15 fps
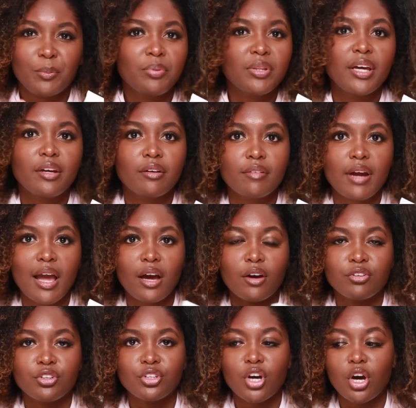play
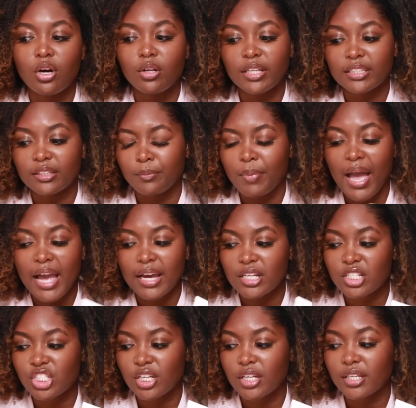around, you know? Like the
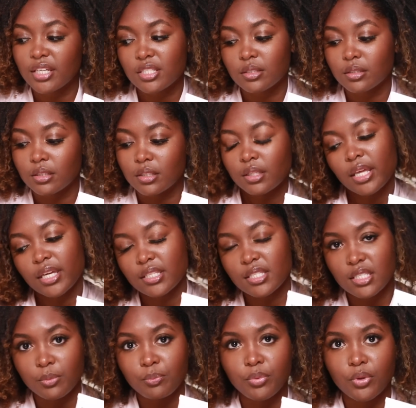packaging is like
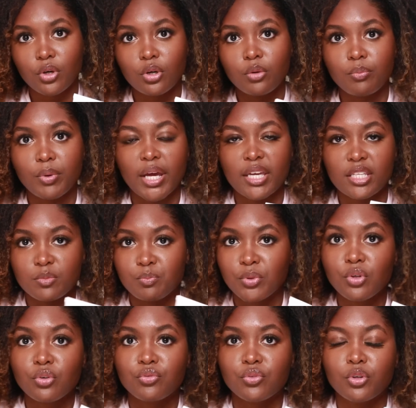simple, but it's
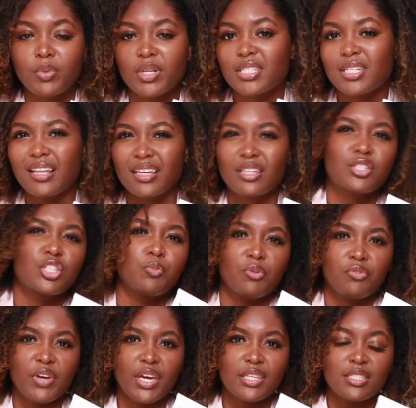beautiful, but it's not like super
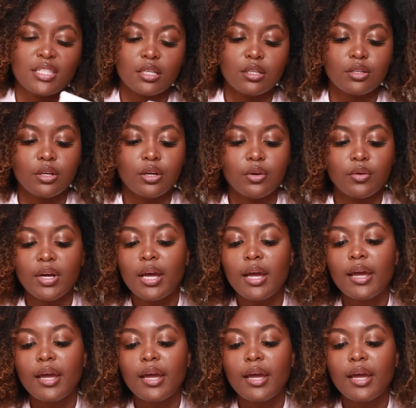fancy, you know?